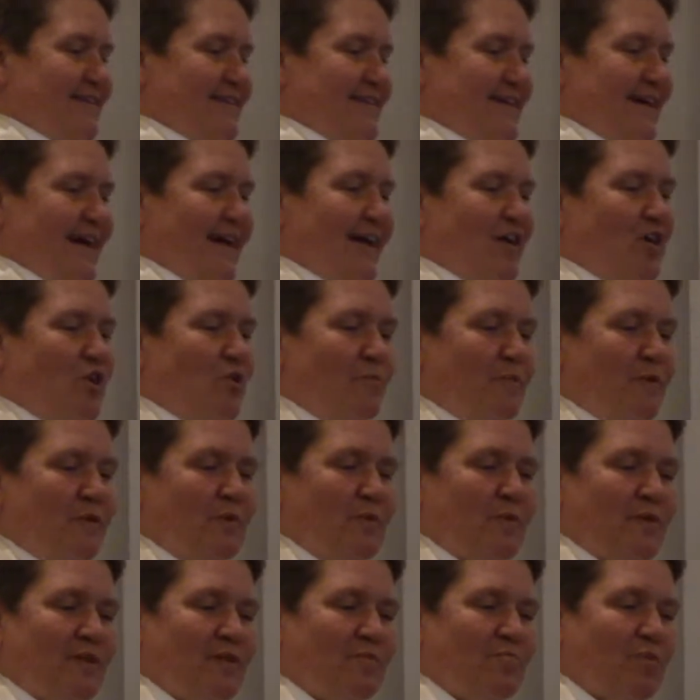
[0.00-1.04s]
I hope
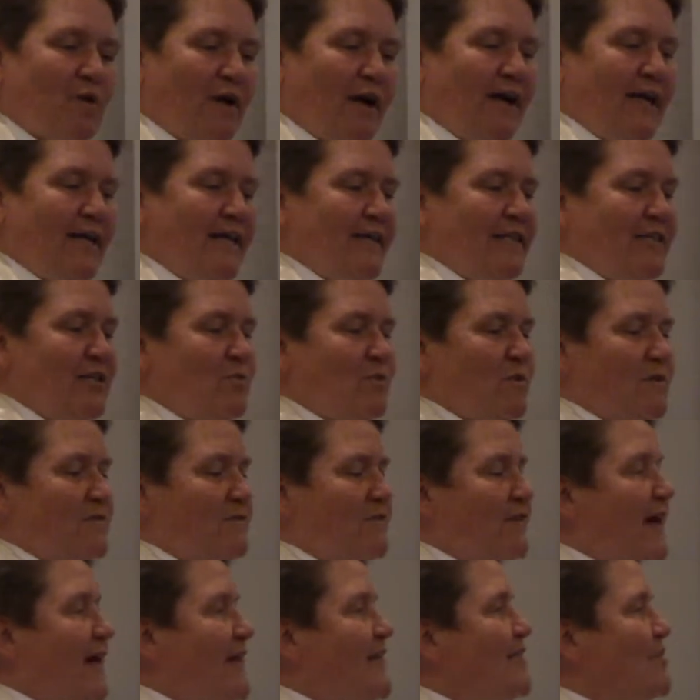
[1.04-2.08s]
that with Brian you will
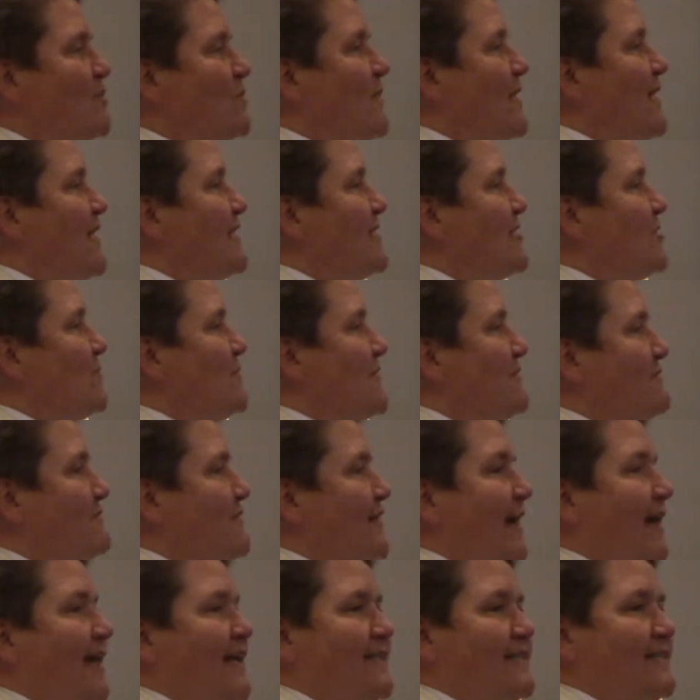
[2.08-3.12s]
find a way to
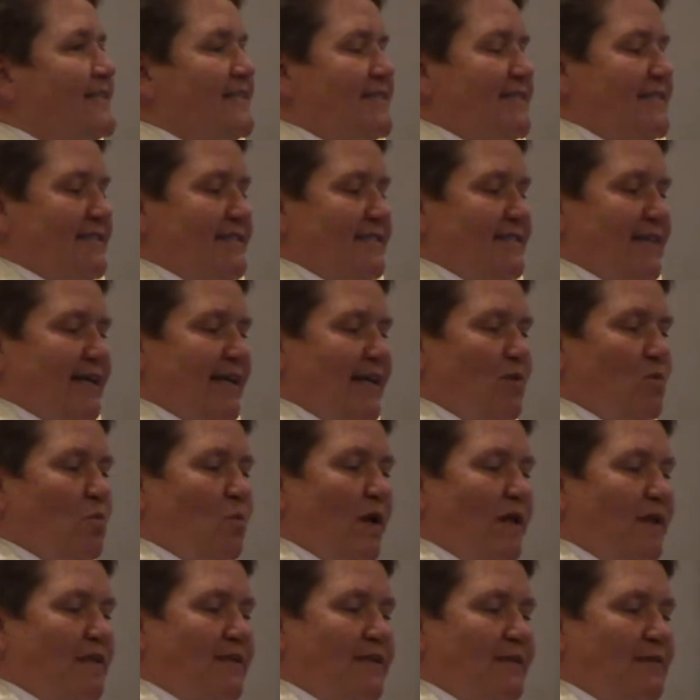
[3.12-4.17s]
invite and
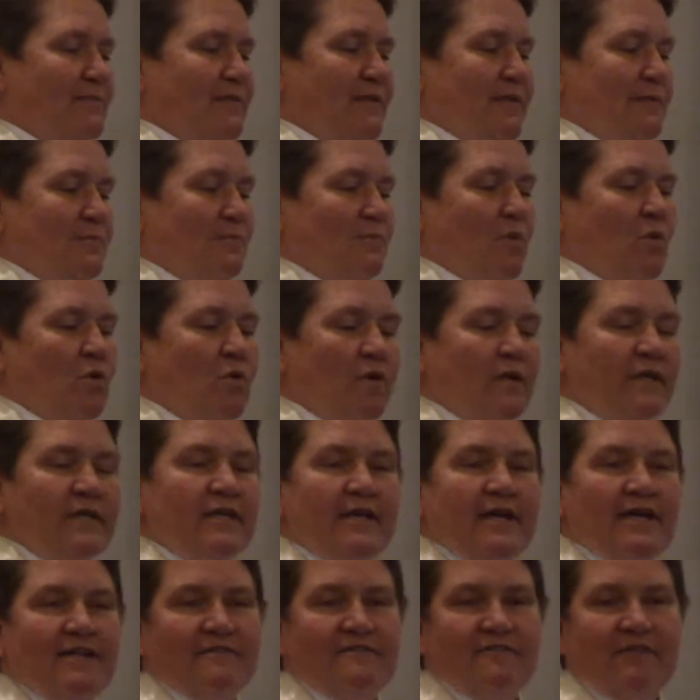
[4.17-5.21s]
welcome more
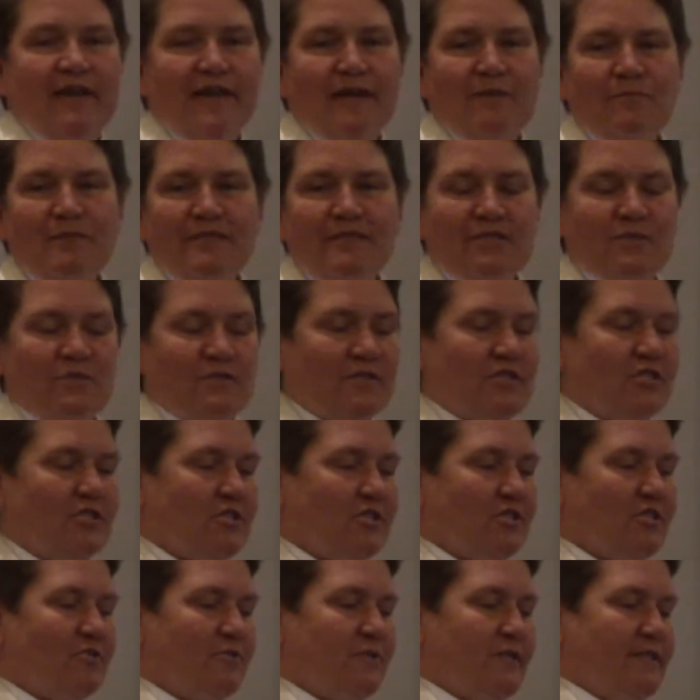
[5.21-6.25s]
young families with
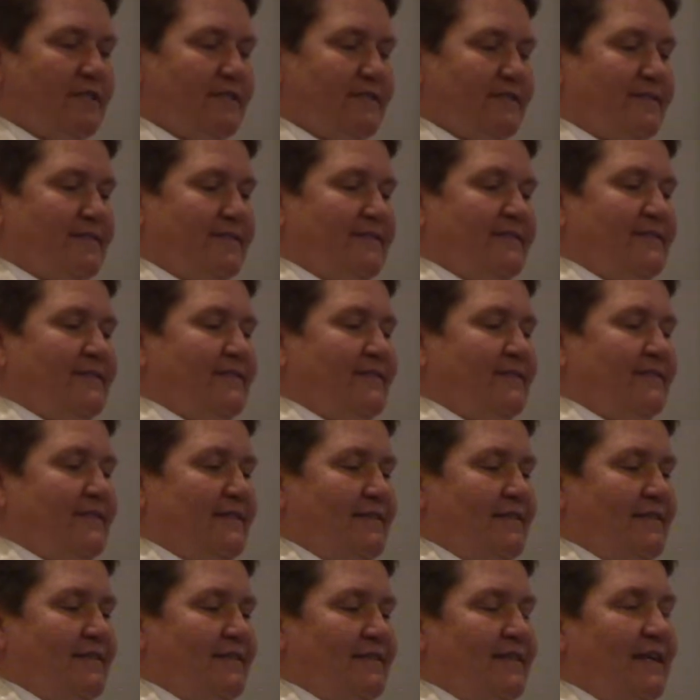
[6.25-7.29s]
children
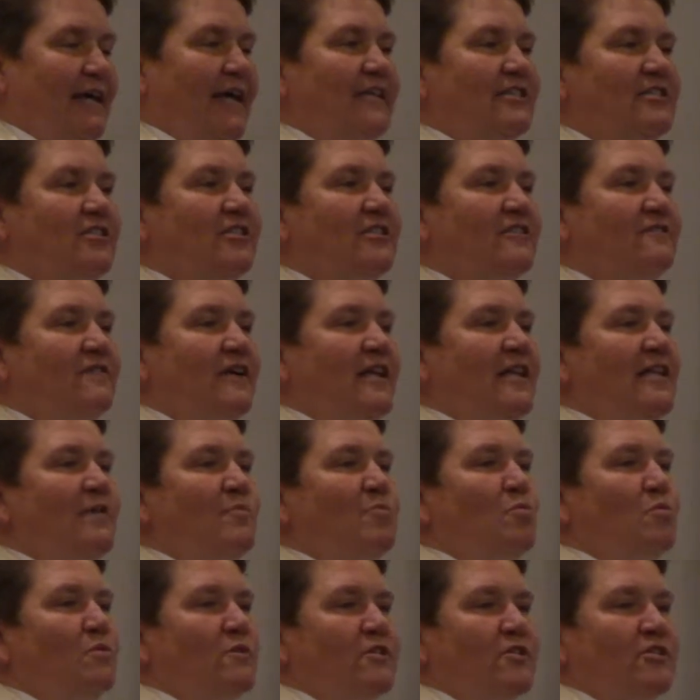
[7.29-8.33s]
and to
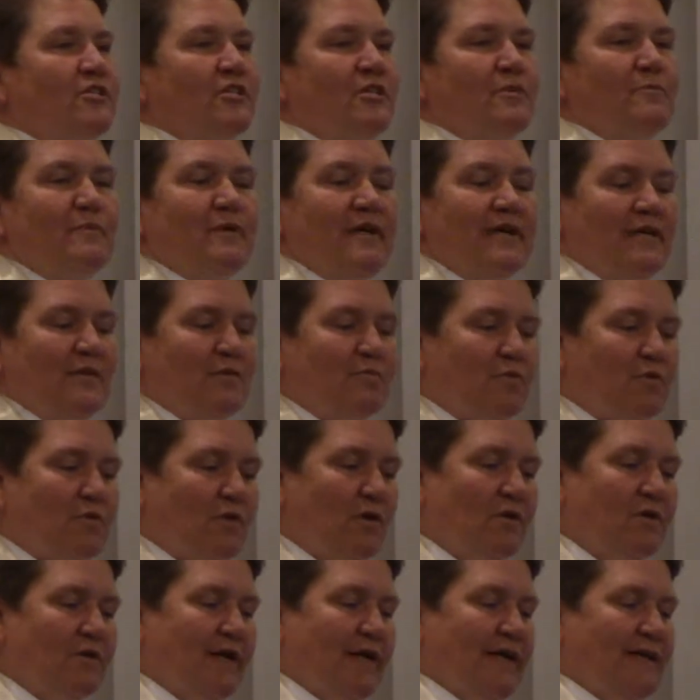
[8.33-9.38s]
develop worship and
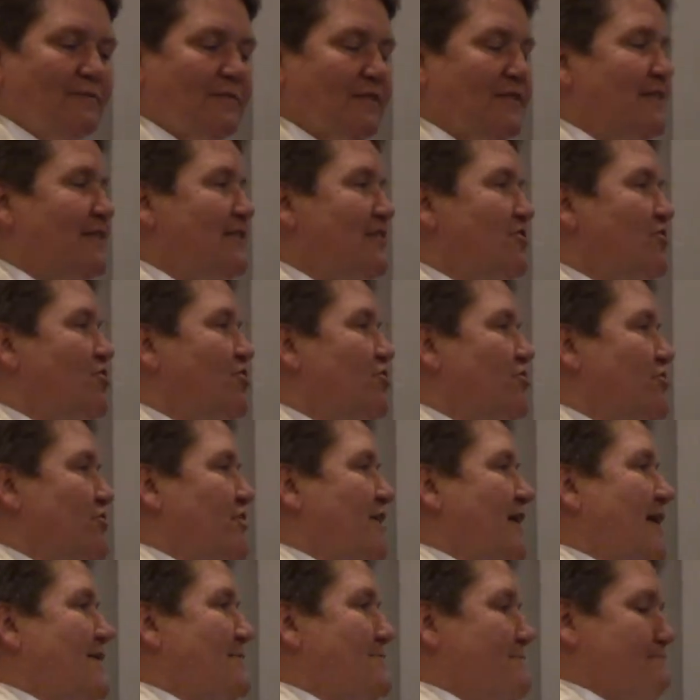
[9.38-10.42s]
programs that nurture
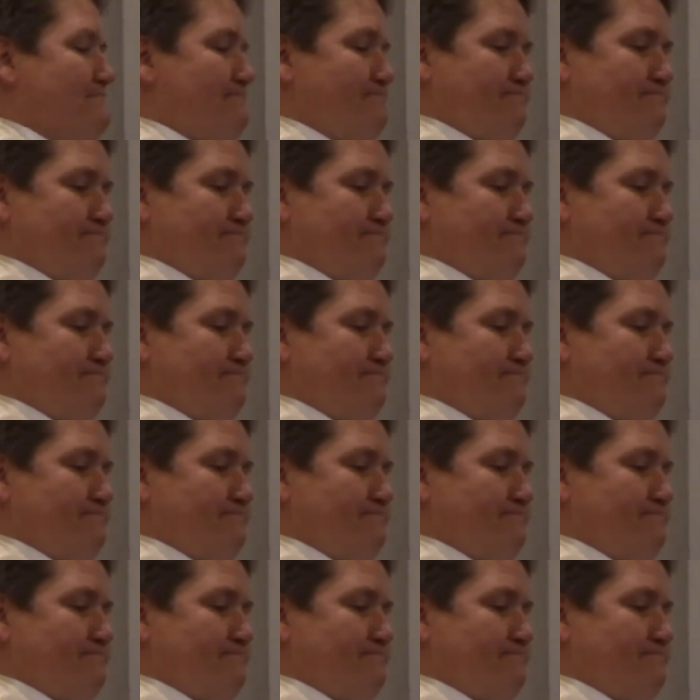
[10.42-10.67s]
them.